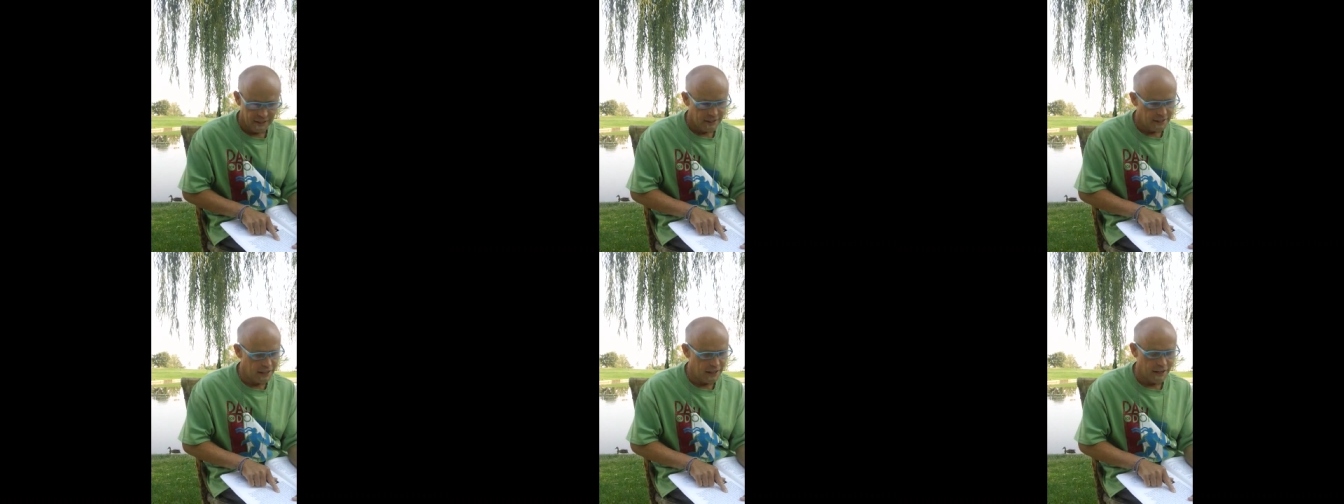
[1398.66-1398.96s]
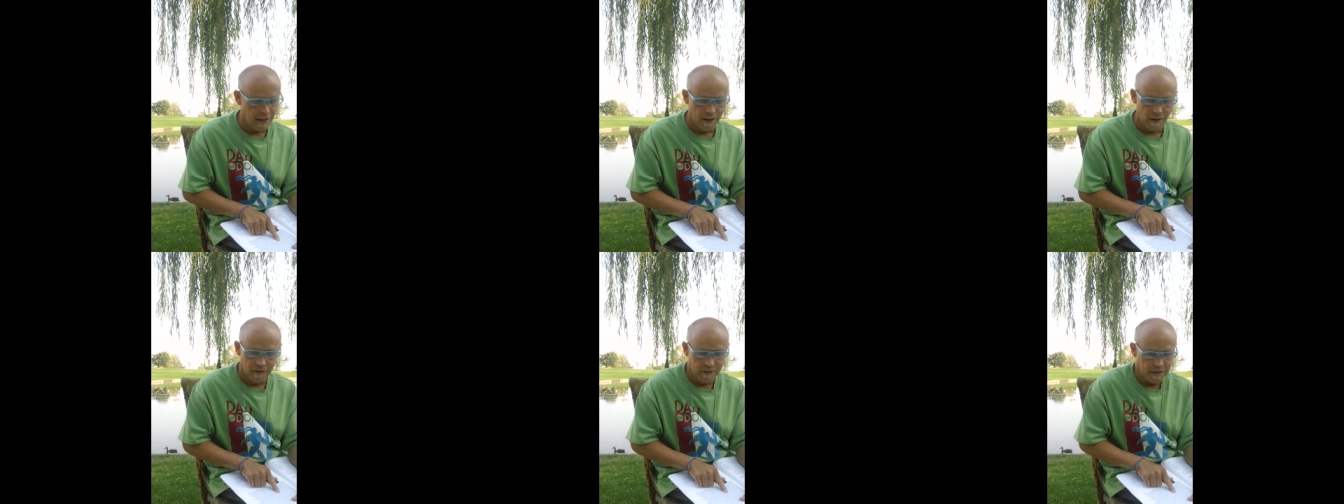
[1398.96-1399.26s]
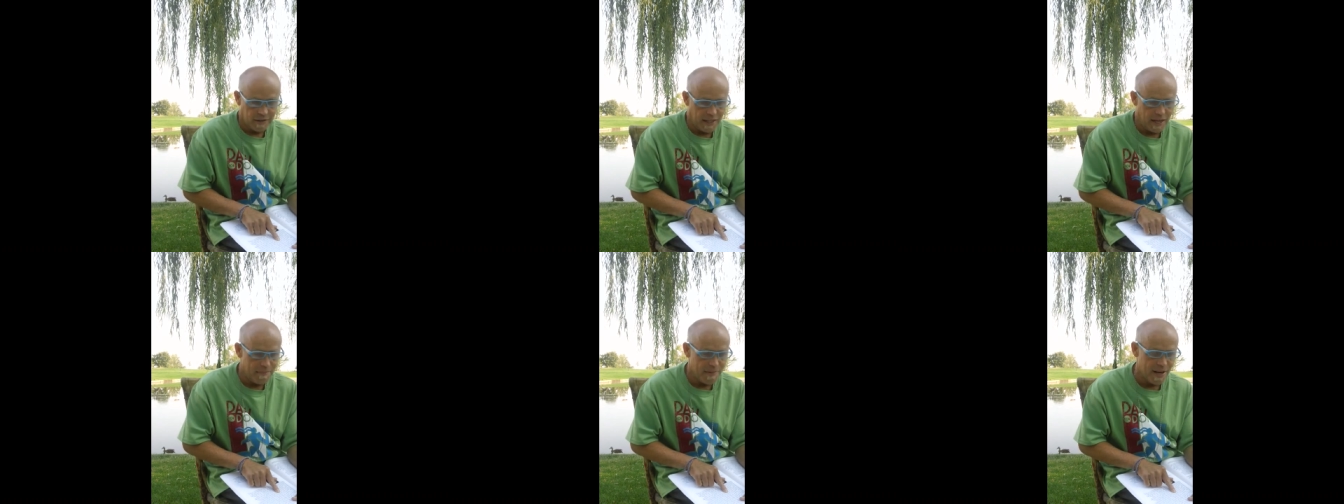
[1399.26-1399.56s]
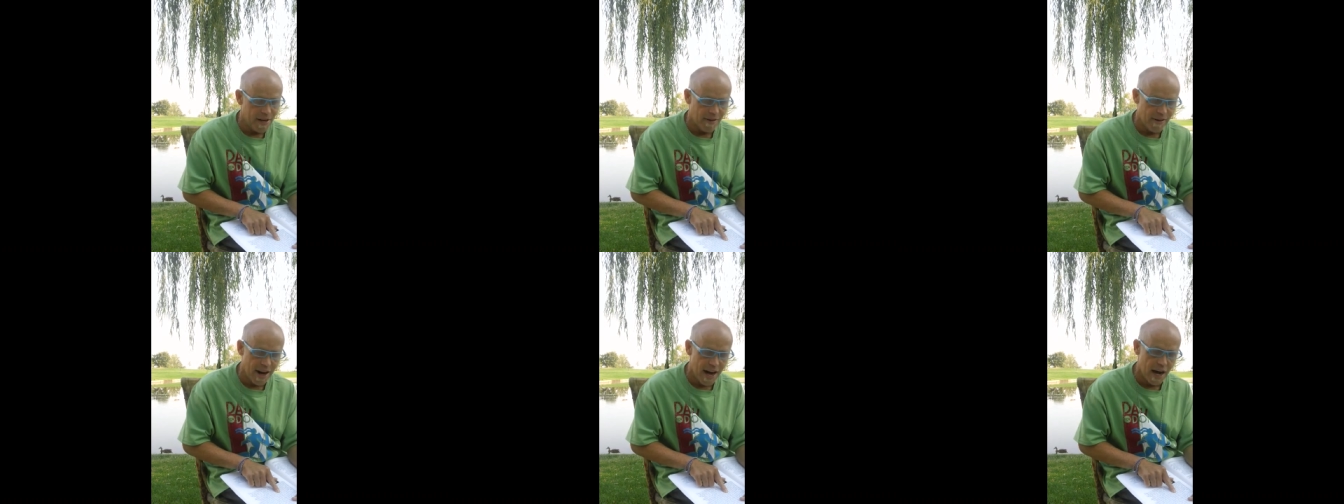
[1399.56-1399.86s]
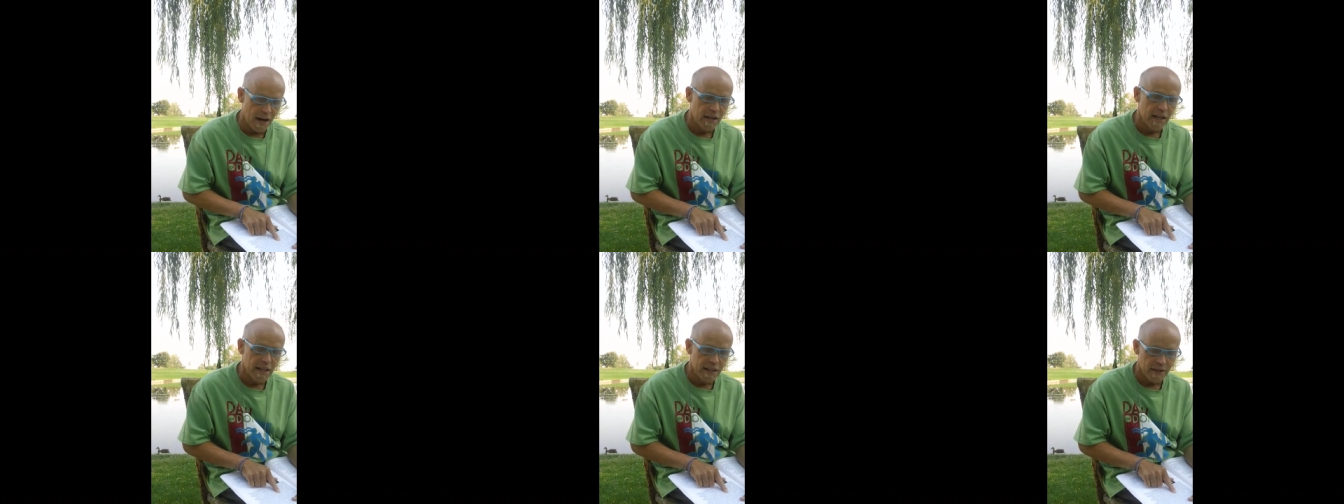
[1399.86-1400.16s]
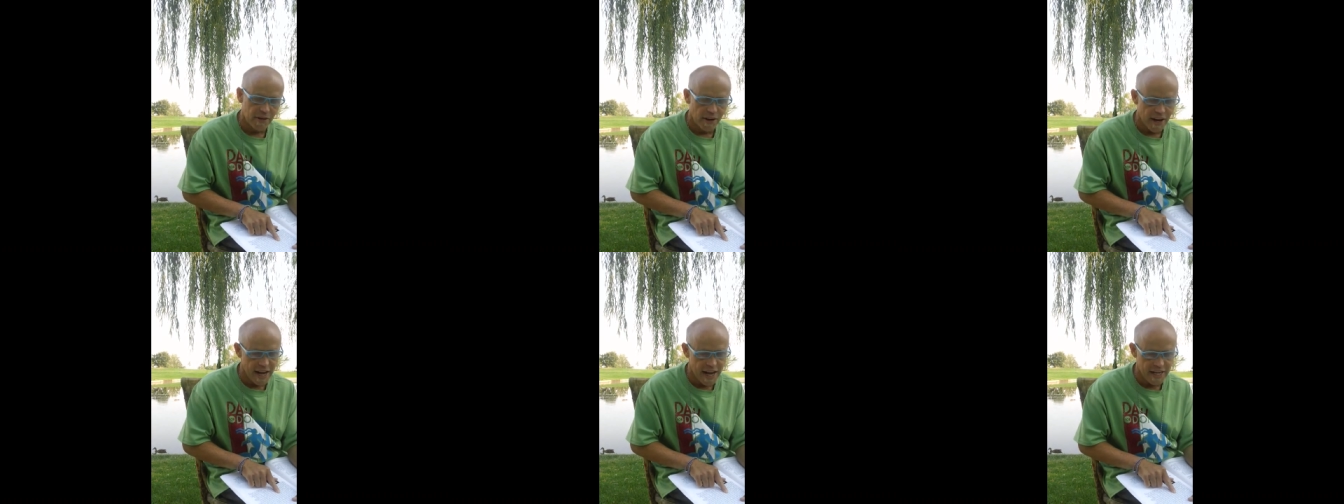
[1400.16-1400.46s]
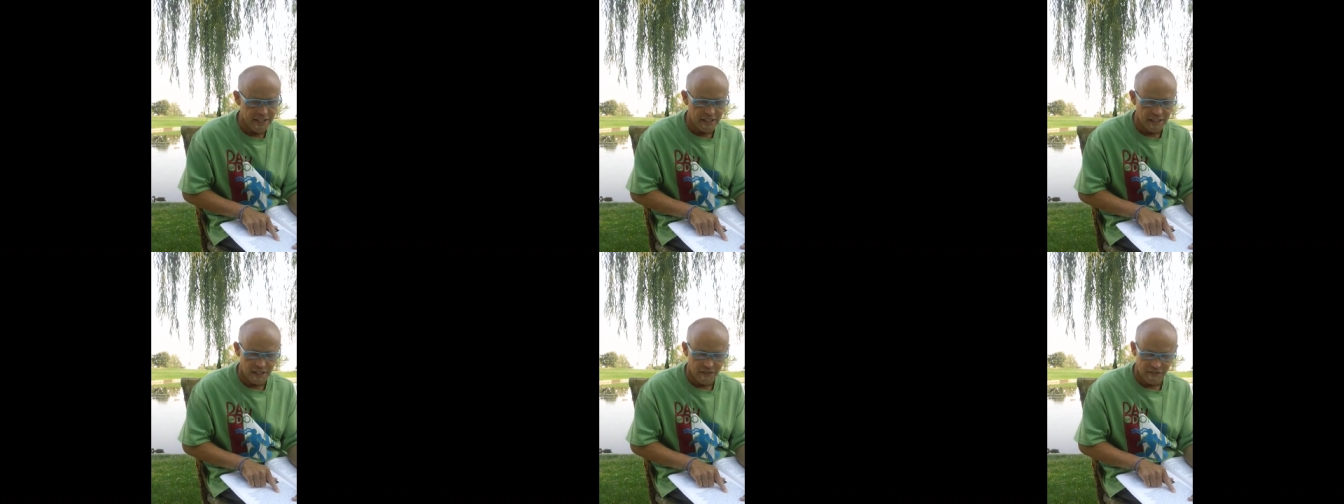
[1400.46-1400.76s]
You know, they've been around. They're
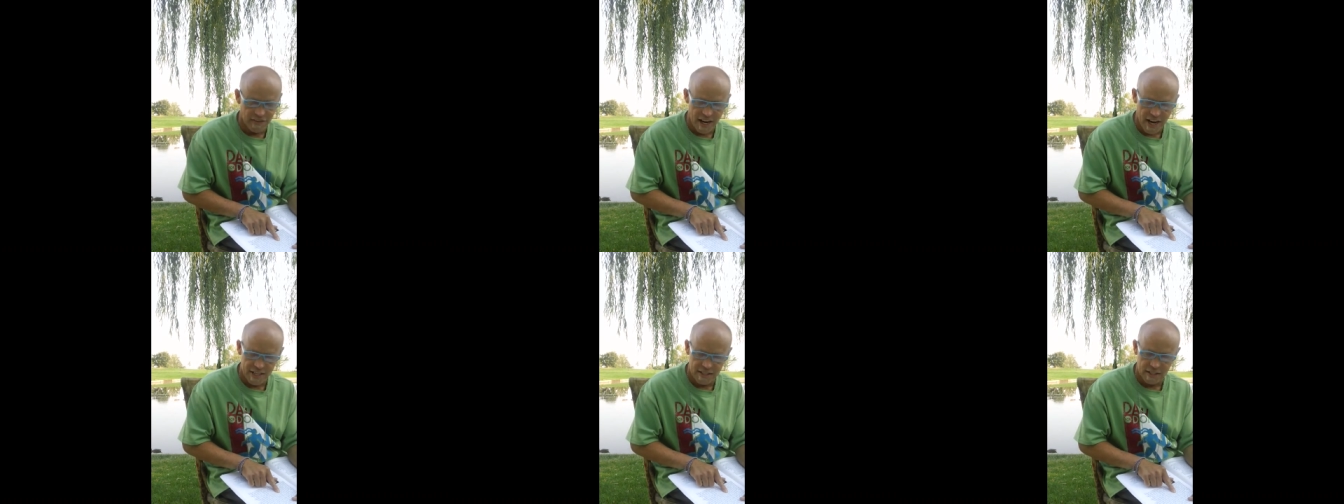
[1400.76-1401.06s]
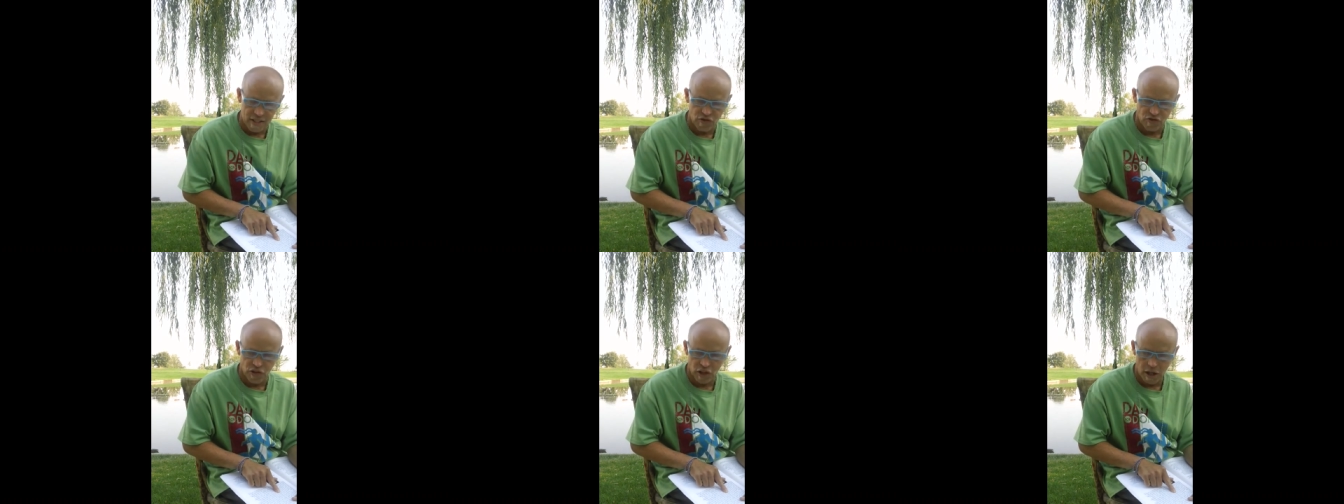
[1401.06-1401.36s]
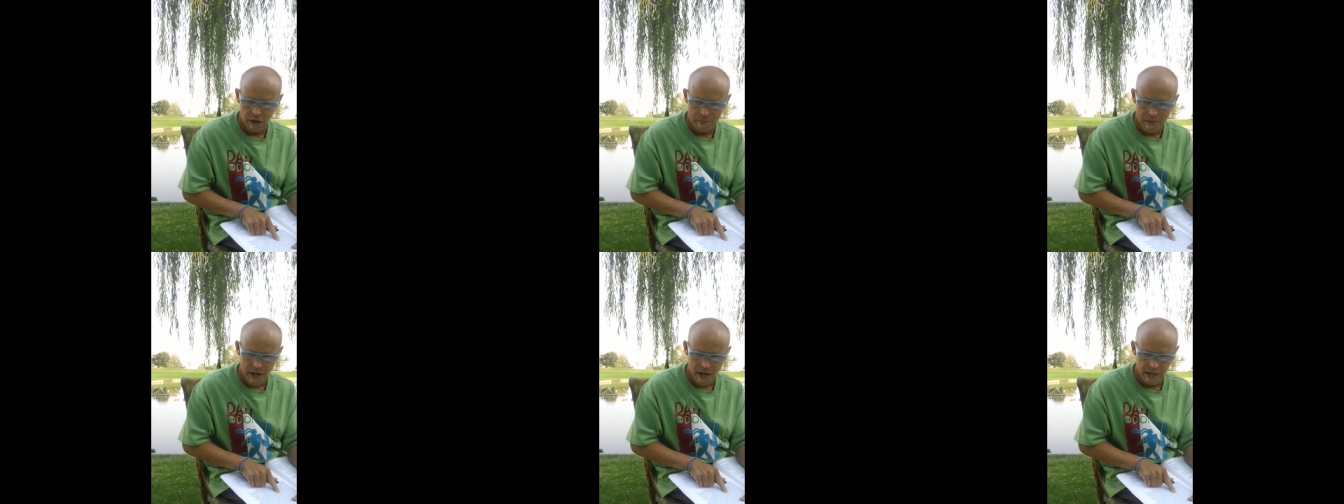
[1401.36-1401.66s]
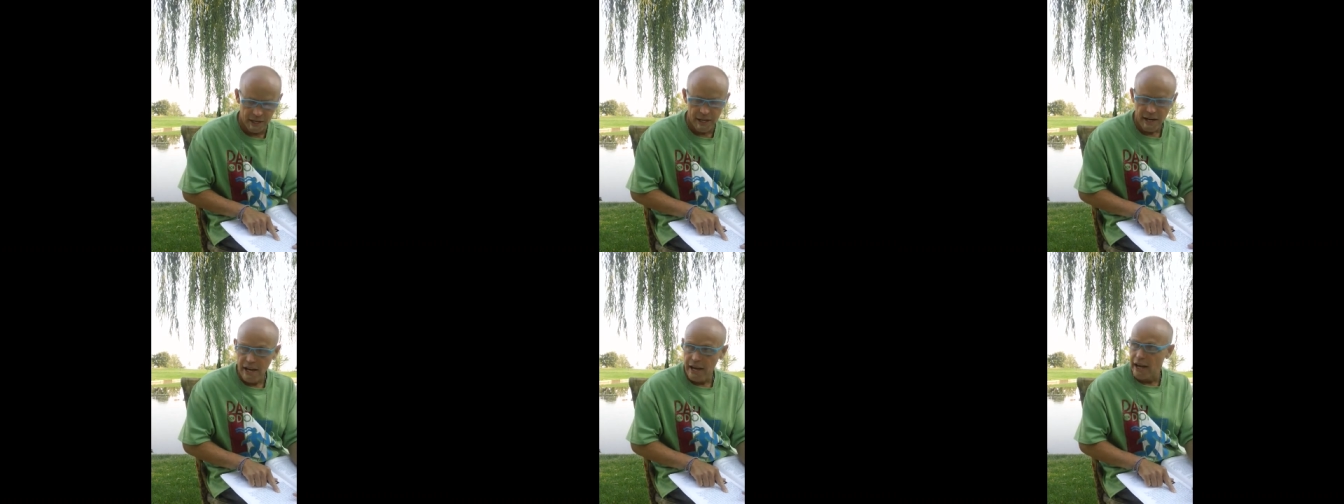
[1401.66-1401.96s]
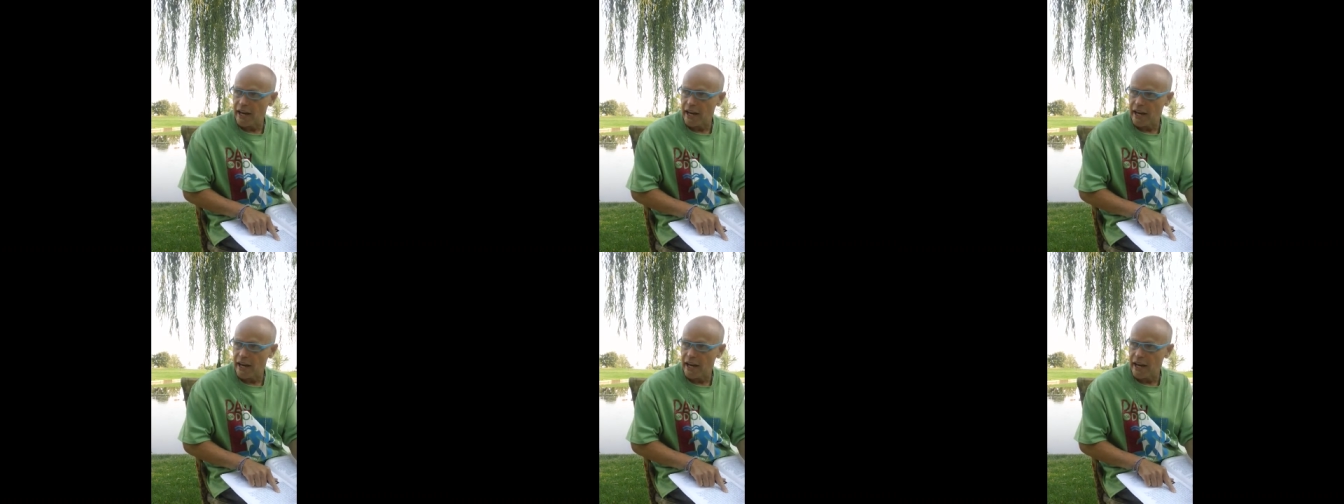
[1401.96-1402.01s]
hedging devices for commodity.